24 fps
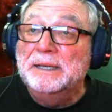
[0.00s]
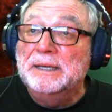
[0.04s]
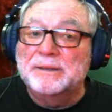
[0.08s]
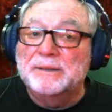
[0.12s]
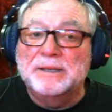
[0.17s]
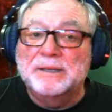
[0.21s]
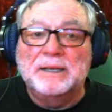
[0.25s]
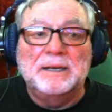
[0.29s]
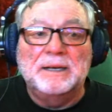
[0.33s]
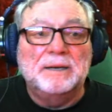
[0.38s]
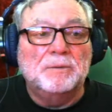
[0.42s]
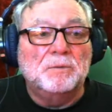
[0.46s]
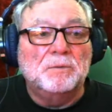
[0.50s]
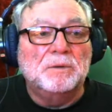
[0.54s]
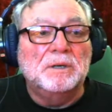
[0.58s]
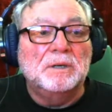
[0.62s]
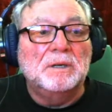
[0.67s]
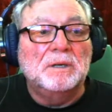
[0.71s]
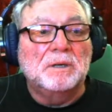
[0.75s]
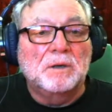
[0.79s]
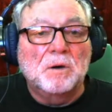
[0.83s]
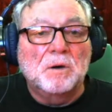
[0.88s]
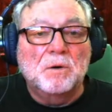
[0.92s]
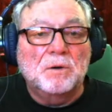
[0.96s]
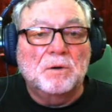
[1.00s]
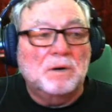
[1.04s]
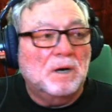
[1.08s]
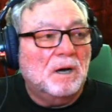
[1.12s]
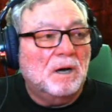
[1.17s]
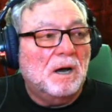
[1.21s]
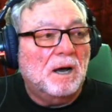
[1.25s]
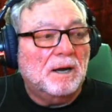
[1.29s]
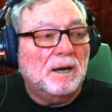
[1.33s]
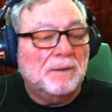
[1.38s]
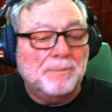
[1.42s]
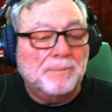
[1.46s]
then it wouldn't go to
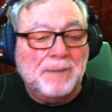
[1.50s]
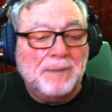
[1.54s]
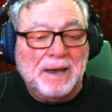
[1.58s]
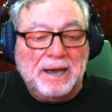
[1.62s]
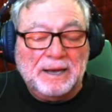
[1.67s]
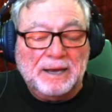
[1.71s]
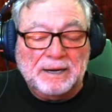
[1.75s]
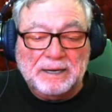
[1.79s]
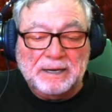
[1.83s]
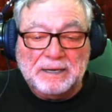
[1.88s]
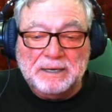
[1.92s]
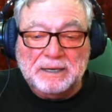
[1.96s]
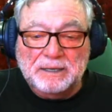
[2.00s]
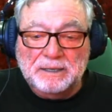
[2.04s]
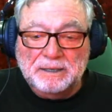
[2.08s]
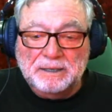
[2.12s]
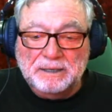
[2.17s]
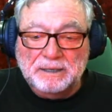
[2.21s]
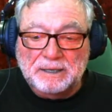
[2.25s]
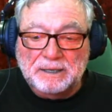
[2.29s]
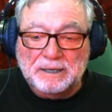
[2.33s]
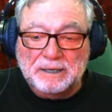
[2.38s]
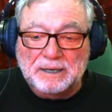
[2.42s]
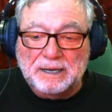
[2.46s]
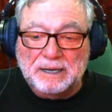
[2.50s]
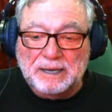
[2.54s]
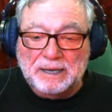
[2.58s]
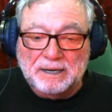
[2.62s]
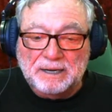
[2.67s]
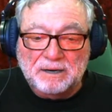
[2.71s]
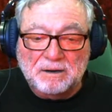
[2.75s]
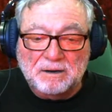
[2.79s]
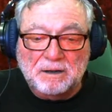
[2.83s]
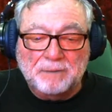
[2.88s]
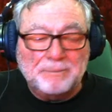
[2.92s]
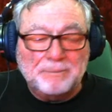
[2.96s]
automatic. I had
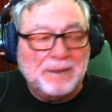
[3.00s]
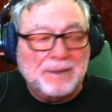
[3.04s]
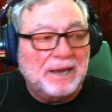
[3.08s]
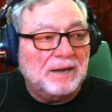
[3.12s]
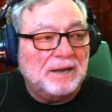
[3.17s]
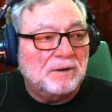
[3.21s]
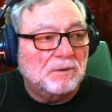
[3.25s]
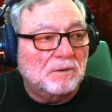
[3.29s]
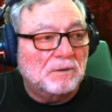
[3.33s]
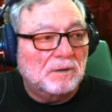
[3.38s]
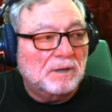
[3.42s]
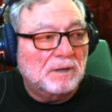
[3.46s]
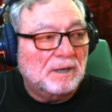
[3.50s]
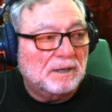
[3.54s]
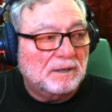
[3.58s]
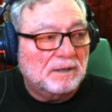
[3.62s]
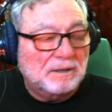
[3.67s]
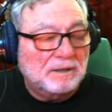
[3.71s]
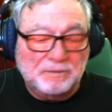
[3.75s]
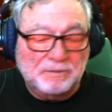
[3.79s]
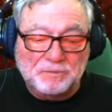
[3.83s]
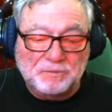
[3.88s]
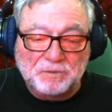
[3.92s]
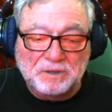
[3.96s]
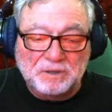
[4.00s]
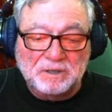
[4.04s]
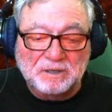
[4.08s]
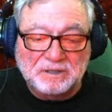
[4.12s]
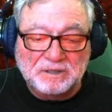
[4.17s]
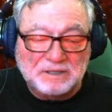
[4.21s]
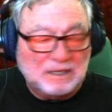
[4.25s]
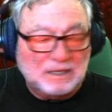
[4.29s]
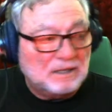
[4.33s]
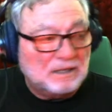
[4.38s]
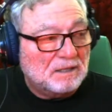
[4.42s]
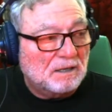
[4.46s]
it on manual. It wouldn't
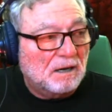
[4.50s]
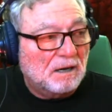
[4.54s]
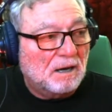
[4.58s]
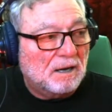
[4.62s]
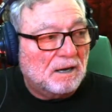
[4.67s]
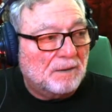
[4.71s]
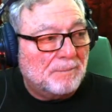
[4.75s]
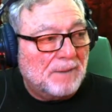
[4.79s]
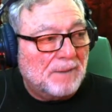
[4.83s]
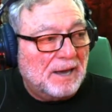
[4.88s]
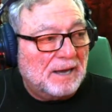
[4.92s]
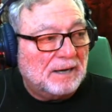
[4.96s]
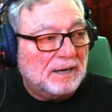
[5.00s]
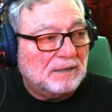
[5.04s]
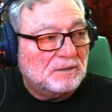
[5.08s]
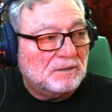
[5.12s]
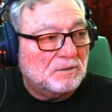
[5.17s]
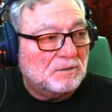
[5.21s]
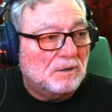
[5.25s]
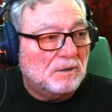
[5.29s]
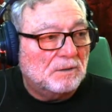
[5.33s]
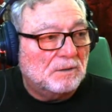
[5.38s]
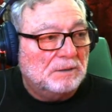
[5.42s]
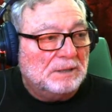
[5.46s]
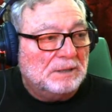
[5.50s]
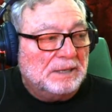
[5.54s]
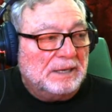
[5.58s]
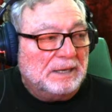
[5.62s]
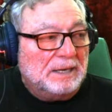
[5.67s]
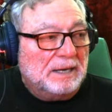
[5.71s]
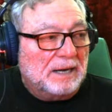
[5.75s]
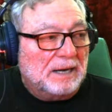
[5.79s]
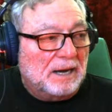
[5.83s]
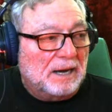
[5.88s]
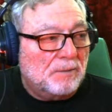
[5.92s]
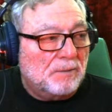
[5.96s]
set to automatic. So
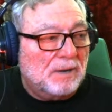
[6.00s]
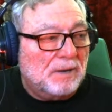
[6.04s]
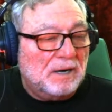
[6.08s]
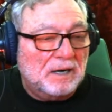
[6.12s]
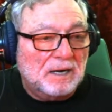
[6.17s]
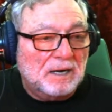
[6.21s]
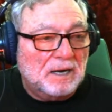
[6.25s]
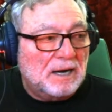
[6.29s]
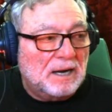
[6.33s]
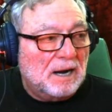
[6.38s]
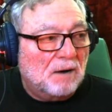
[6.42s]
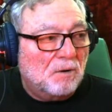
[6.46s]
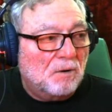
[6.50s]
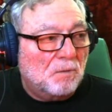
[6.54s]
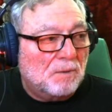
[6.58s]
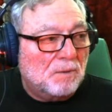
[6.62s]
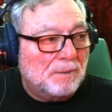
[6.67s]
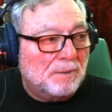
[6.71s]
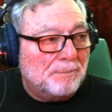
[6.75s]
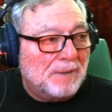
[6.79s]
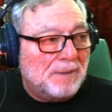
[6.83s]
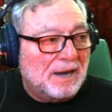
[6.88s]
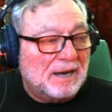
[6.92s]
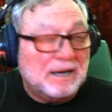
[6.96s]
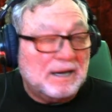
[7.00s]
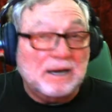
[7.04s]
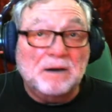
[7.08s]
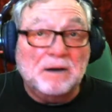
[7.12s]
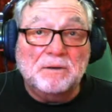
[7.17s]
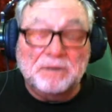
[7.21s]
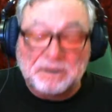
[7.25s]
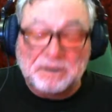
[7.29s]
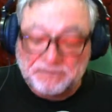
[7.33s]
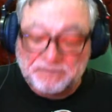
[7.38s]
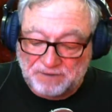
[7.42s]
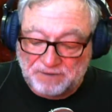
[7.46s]
I waited an hour, went back out,
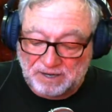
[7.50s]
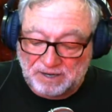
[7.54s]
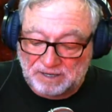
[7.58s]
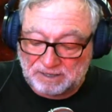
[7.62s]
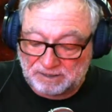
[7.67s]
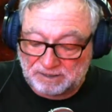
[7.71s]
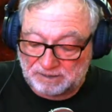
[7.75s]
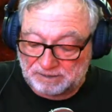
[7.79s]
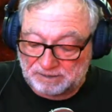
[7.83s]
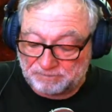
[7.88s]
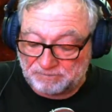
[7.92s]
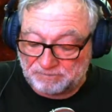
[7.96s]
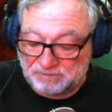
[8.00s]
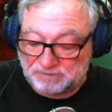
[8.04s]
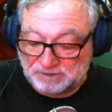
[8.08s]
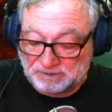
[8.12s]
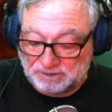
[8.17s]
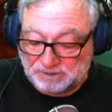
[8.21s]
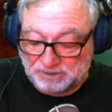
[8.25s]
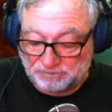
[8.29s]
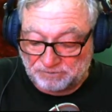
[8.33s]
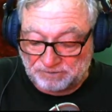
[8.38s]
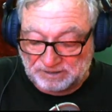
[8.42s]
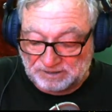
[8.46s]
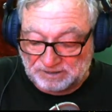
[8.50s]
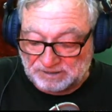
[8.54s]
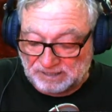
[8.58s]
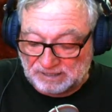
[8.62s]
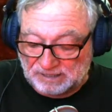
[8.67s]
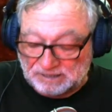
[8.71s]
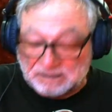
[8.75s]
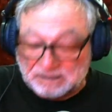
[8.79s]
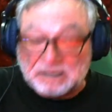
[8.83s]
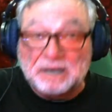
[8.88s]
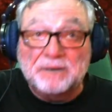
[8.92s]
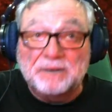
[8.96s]
and then finally it must to reset
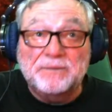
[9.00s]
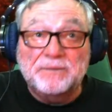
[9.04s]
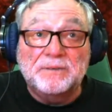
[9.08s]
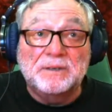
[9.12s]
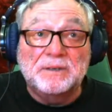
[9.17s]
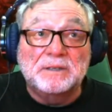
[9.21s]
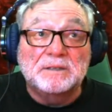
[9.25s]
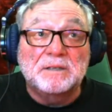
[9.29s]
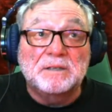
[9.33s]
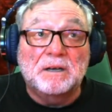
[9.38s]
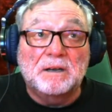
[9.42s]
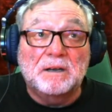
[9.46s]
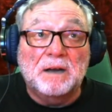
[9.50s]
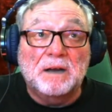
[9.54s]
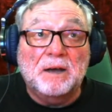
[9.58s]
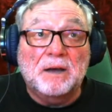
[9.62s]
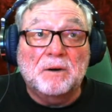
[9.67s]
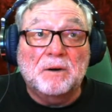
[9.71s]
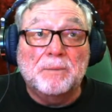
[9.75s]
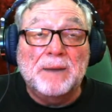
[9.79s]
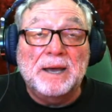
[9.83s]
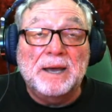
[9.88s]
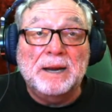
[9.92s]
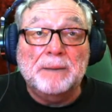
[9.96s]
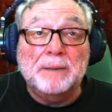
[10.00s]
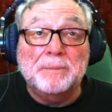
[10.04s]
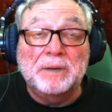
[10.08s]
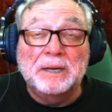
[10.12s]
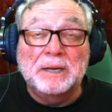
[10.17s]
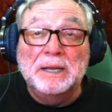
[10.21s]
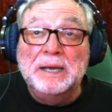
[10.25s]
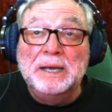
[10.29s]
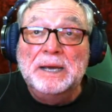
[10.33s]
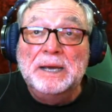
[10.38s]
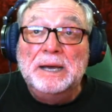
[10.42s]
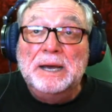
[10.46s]
itself, and it's on automatic. But
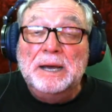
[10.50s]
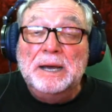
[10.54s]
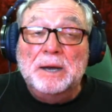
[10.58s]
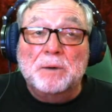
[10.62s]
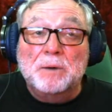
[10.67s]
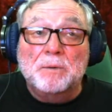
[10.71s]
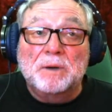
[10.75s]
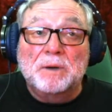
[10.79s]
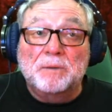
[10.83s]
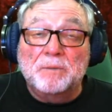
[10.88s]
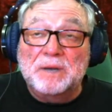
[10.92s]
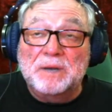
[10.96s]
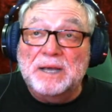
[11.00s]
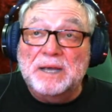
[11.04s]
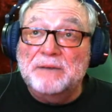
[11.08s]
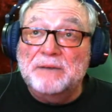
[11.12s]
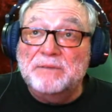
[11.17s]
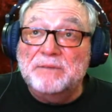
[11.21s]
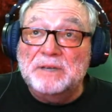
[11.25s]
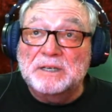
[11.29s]
when we have the